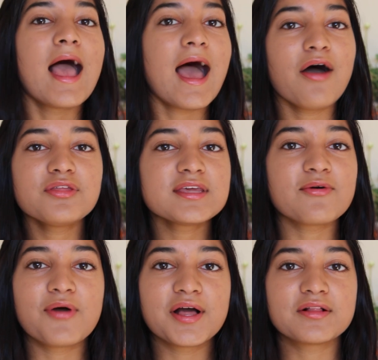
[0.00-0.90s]
How the
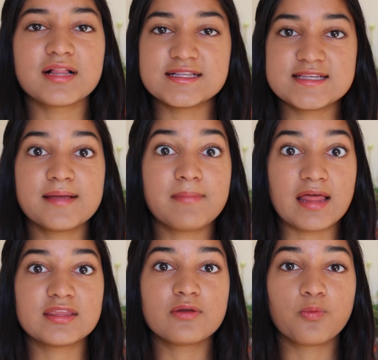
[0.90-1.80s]
oil cleansing
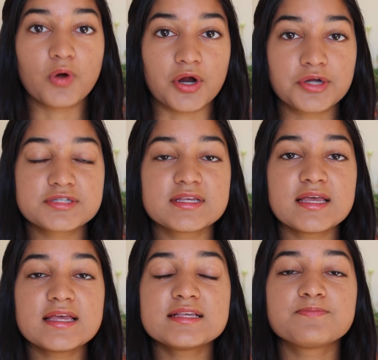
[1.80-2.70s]
method works
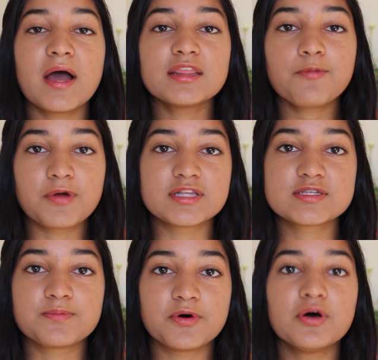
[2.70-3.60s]
is by the
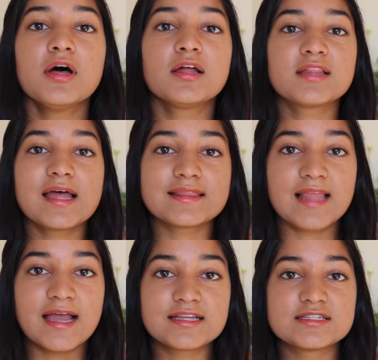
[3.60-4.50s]
principle that
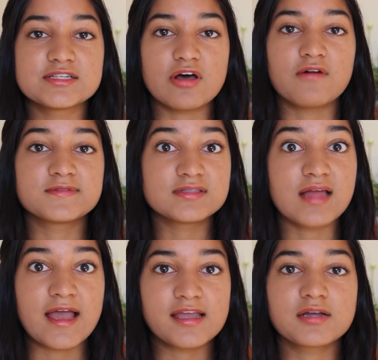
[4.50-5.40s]
like dissolves
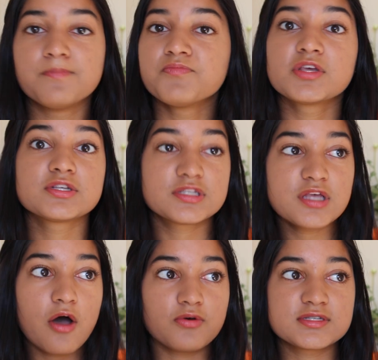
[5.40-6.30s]
like.
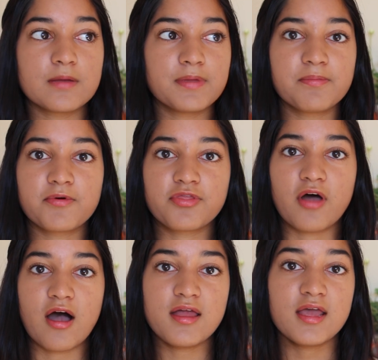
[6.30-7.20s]
So some people
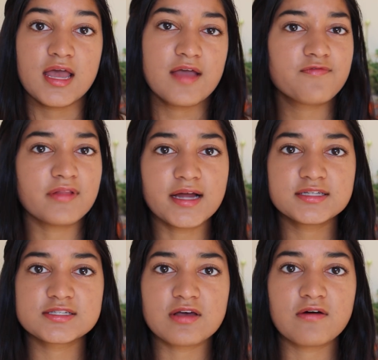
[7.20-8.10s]
thought if
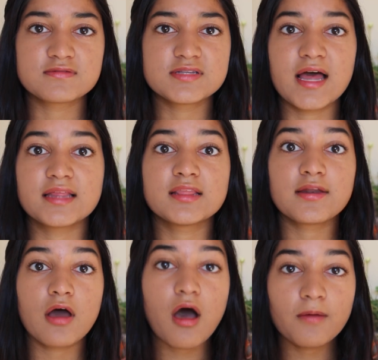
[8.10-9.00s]
like dissolves like,
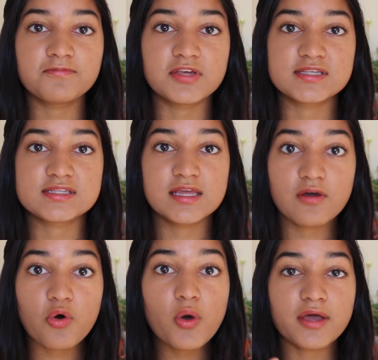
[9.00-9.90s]
then
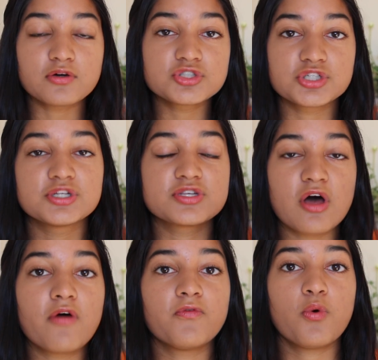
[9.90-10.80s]
obviously oil should
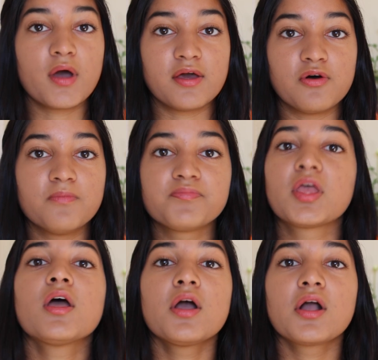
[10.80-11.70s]
dissolve oil,
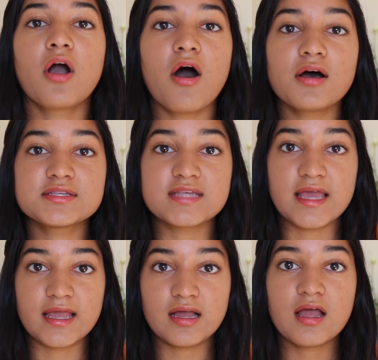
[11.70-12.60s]

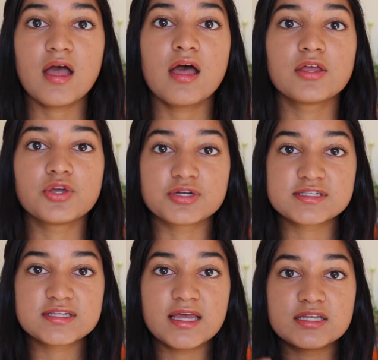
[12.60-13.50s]
causing your
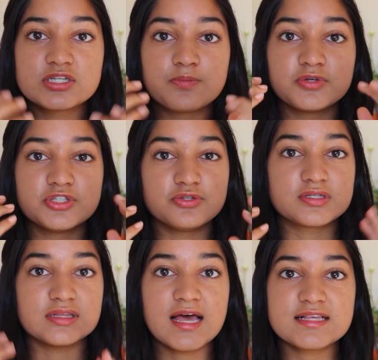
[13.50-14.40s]
skin to
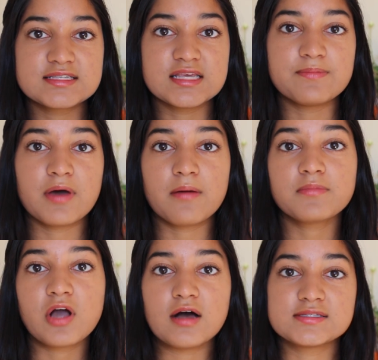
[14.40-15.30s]
produce less
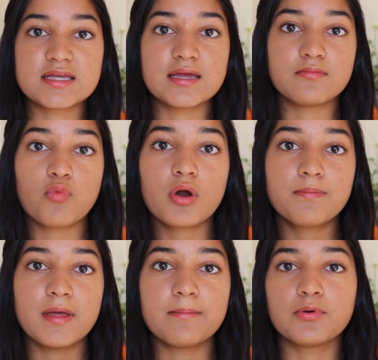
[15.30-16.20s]
sebum, causing in more
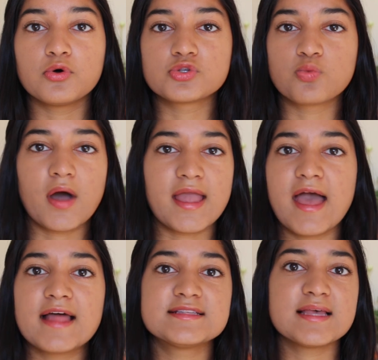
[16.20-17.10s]
pimples,
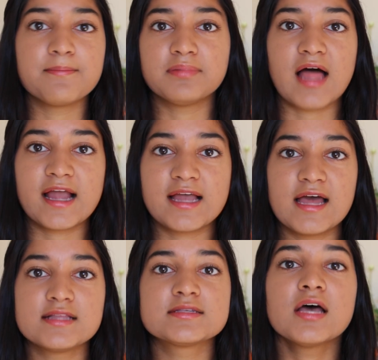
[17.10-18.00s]
whiteheads, and
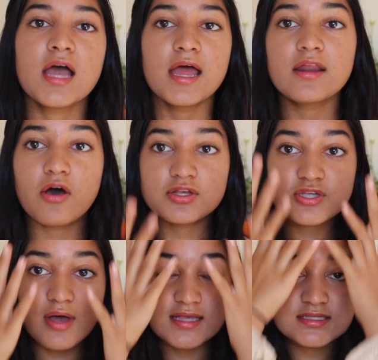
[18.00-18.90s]
blackheads. And it
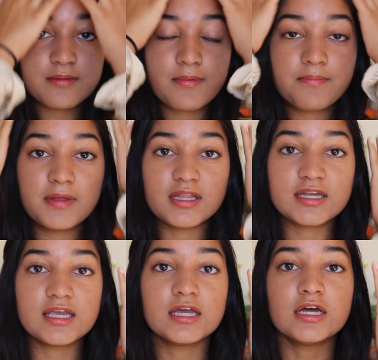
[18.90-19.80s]
also has the
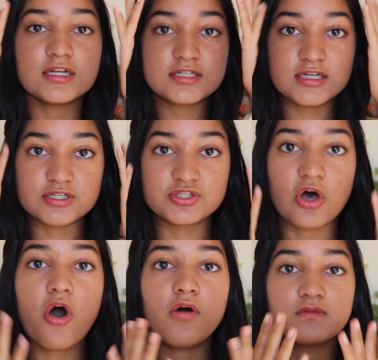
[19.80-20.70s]
ability to
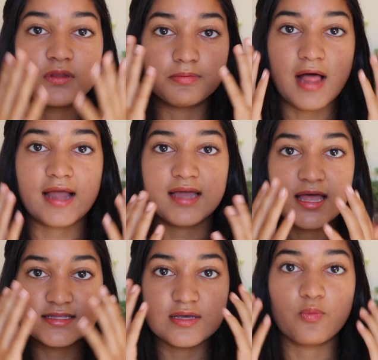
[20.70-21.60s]
dissolve the
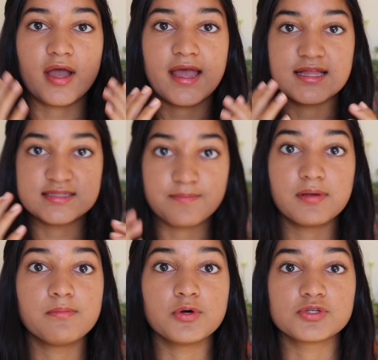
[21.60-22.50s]
blackheads and whiteheads and
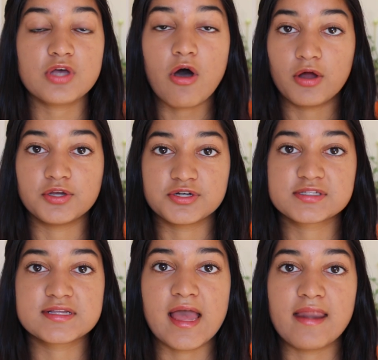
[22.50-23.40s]
pimples on your
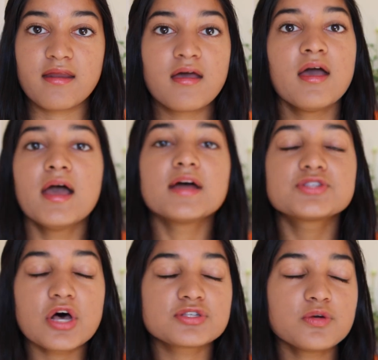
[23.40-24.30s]
skin.
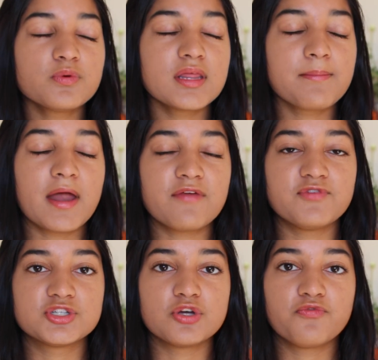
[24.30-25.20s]
It's also really
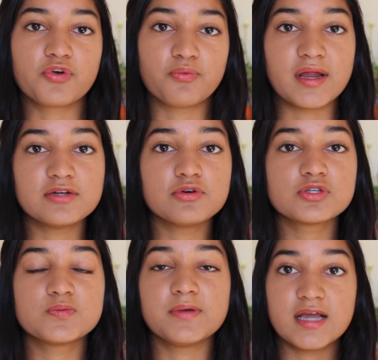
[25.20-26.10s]
beneficial for
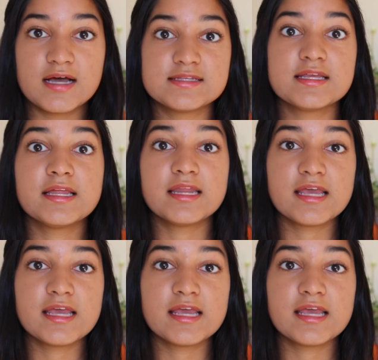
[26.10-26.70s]
wrinkles because it